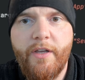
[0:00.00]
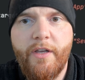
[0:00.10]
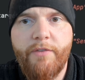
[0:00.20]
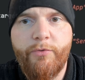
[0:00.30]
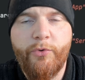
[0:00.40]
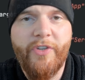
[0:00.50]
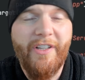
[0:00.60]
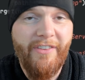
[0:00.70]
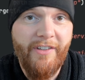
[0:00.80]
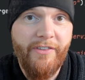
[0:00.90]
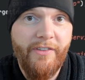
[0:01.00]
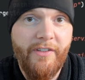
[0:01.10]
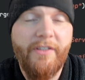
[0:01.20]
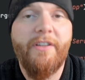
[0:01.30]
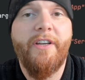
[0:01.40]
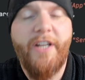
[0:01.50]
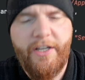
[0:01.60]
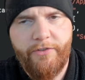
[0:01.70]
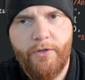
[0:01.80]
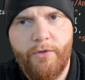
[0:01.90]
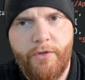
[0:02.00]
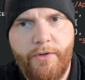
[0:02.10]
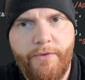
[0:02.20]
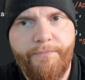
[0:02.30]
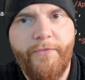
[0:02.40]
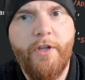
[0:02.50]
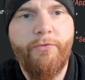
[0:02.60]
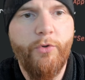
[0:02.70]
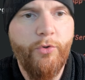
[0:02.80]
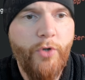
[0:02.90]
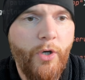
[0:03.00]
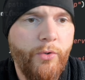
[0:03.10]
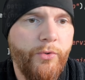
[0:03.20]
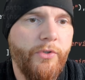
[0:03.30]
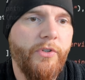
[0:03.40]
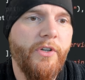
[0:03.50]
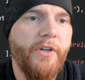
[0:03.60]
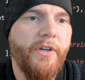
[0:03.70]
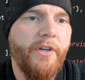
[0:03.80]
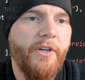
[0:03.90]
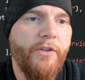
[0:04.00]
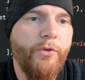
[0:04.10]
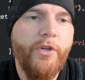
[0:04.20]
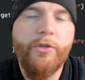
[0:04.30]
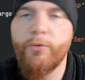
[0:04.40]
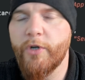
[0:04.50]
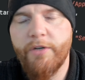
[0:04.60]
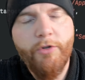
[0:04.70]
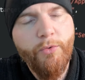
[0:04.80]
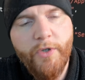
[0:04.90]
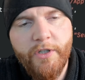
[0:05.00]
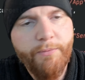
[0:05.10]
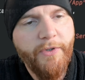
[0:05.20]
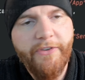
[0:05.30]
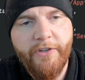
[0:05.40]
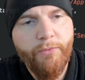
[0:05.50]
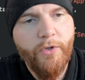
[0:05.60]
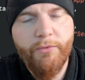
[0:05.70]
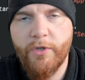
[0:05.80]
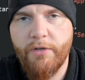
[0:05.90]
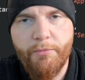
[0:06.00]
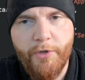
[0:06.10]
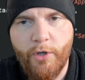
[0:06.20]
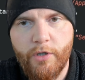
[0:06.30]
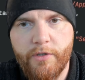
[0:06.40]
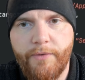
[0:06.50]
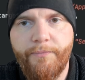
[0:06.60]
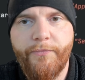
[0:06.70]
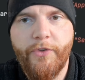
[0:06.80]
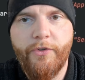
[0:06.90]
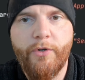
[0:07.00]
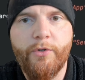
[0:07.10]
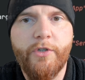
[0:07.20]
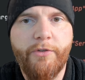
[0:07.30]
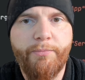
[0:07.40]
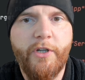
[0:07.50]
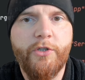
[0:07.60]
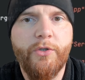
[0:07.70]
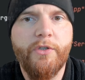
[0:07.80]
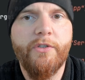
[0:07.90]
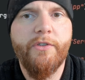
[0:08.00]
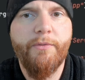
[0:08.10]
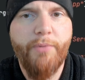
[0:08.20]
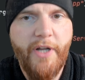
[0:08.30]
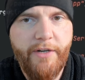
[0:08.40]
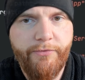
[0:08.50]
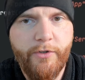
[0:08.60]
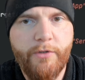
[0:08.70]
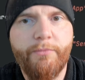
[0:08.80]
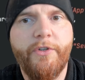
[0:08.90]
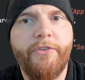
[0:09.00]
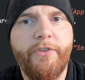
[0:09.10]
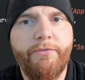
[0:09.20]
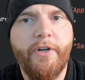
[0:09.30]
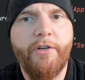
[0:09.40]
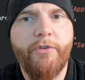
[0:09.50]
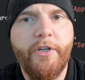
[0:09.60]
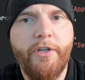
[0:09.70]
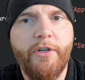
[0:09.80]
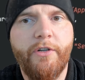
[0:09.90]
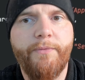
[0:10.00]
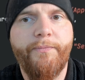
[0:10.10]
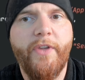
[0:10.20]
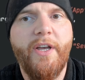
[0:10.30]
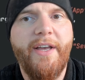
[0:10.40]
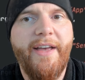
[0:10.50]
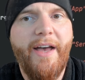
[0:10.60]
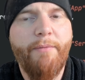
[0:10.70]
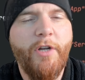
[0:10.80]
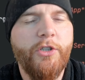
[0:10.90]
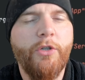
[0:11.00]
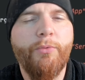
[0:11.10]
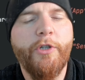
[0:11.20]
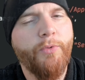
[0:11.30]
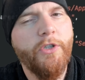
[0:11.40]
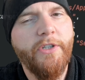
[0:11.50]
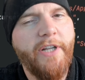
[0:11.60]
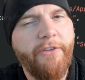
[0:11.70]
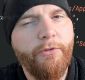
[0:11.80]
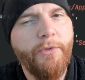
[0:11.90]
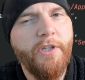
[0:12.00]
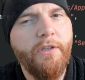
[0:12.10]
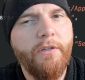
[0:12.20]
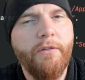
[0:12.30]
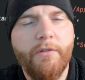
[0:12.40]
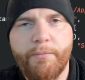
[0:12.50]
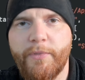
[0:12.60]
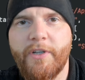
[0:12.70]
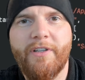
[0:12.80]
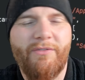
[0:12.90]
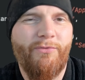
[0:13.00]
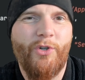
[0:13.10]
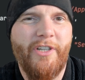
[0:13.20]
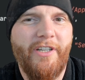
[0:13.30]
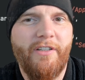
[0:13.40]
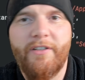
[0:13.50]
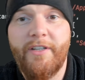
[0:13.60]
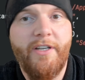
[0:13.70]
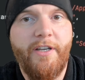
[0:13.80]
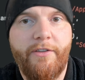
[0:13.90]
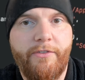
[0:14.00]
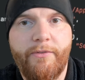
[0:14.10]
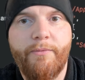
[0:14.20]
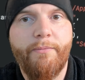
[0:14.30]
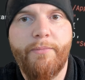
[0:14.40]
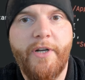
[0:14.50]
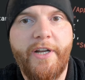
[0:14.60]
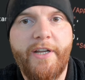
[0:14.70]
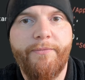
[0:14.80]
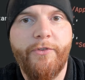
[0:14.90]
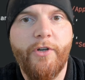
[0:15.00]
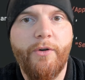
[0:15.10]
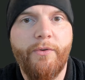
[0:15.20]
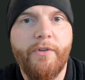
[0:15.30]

if you set this in Xcode. If you don't, you can do whatever you want, but this one will never be called. So just make sure the platform is defined right here. I'm not sure which version it has to be, but 14 is plenty. So